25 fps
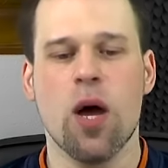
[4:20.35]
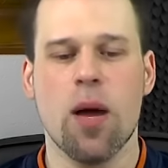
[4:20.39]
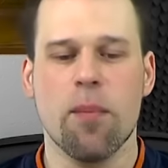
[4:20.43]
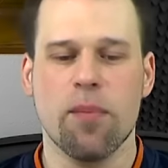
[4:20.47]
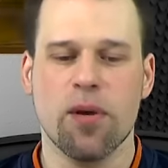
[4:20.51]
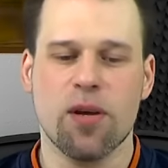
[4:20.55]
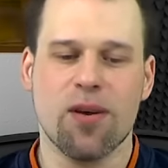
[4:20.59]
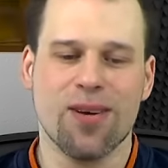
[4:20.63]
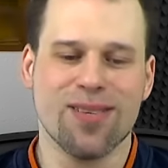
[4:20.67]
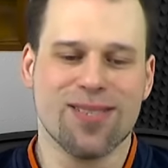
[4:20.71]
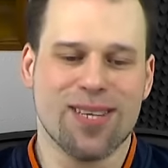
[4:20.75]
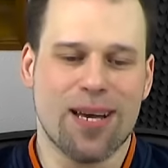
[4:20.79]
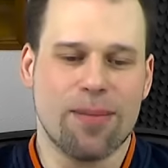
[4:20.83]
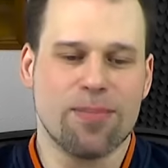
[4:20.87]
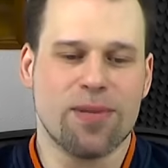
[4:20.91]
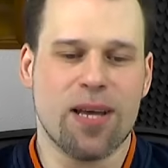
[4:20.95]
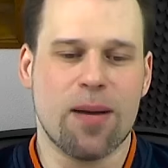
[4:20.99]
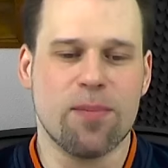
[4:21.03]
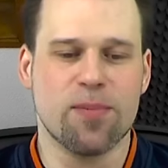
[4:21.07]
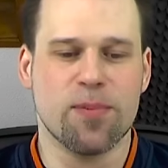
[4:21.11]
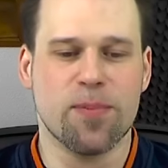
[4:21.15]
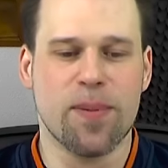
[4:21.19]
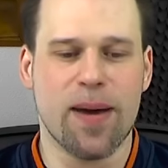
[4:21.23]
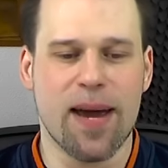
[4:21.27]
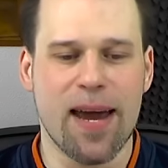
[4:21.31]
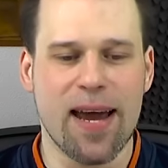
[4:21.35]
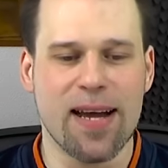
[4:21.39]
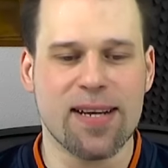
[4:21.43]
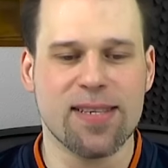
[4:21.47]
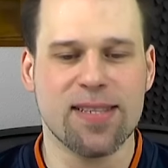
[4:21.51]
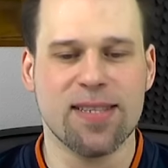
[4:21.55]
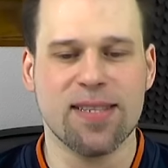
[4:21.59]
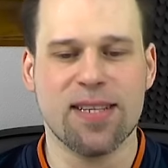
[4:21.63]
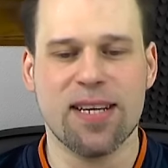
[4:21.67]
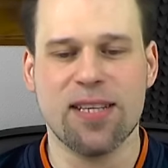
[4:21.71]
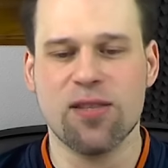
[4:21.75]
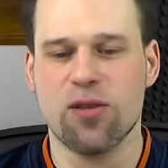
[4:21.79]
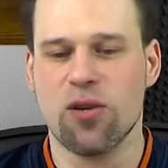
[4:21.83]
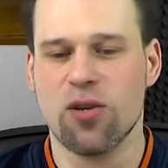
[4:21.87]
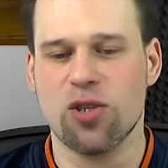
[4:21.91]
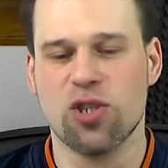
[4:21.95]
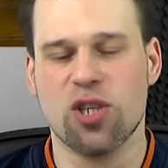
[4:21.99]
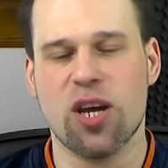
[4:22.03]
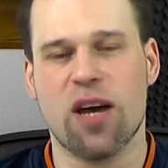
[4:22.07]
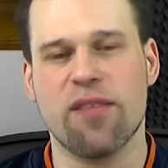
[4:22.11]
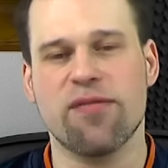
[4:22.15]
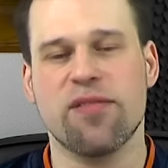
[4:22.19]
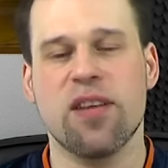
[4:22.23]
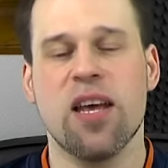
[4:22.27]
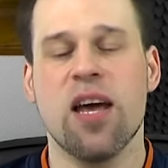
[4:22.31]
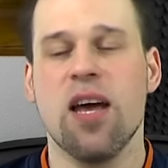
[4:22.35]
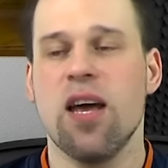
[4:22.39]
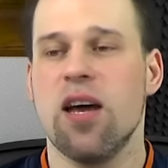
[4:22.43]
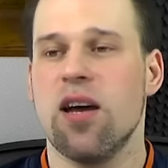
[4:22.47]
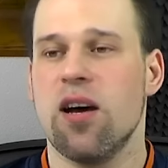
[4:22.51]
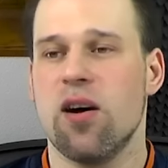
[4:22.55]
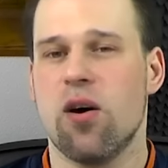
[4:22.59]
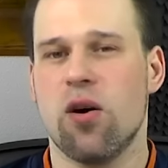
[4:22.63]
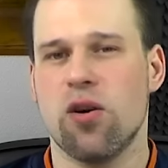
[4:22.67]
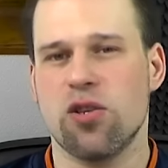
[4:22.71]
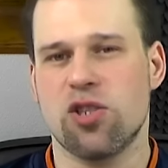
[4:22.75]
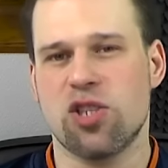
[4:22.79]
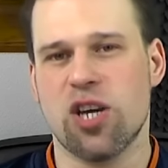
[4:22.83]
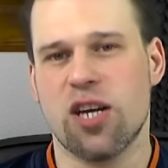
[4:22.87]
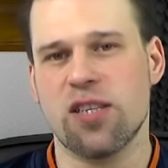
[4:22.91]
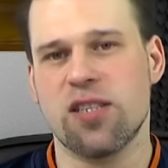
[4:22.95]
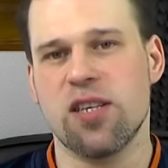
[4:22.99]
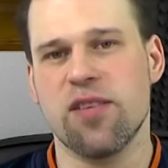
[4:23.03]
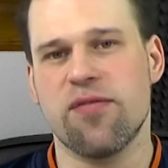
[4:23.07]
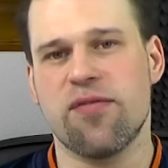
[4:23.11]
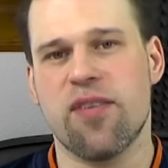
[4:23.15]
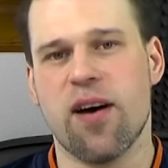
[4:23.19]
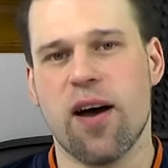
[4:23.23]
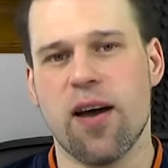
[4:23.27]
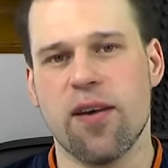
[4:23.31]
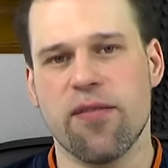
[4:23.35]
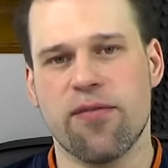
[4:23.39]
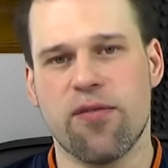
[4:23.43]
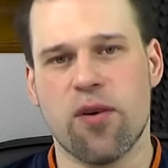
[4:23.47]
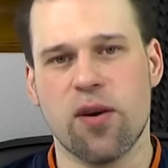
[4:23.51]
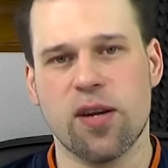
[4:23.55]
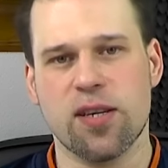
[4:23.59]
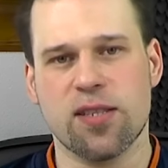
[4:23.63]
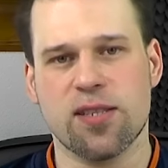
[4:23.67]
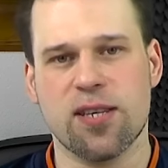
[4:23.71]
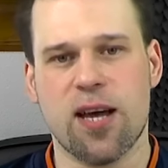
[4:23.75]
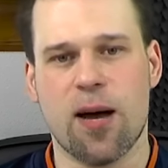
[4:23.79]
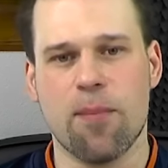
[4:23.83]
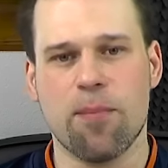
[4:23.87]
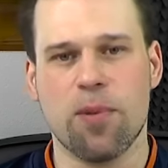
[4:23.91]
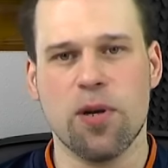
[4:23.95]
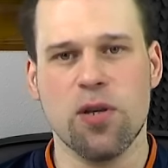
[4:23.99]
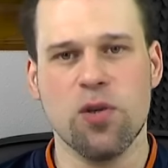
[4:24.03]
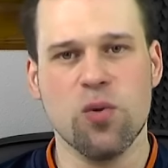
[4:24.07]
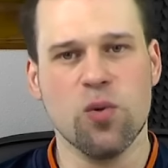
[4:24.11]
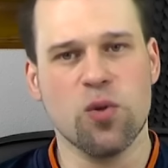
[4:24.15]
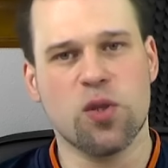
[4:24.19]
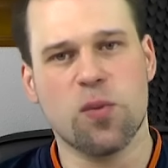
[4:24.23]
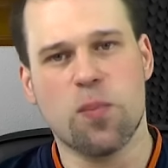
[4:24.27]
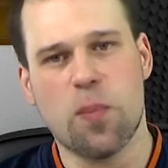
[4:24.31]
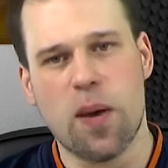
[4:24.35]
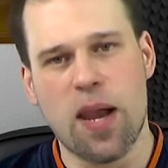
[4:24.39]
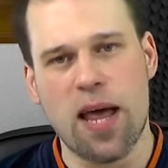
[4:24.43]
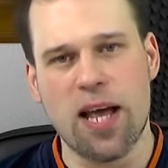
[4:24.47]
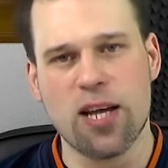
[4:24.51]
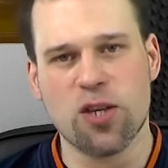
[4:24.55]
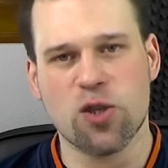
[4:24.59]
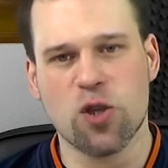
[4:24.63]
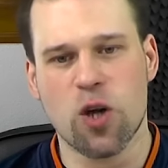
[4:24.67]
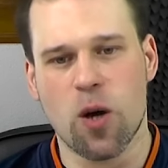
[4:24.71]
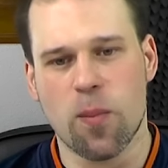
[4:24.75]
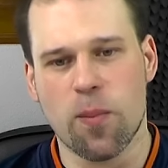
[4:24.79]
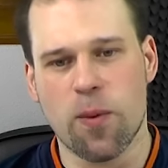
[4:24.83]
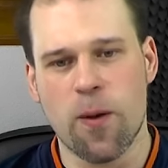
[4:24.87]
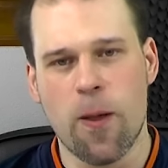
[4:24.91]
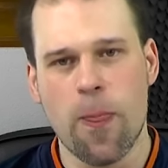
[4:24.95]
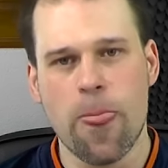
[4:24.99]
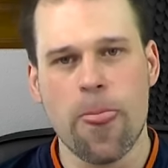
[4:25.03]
Because sometimes by accident or just if I, for example, use Splashtop,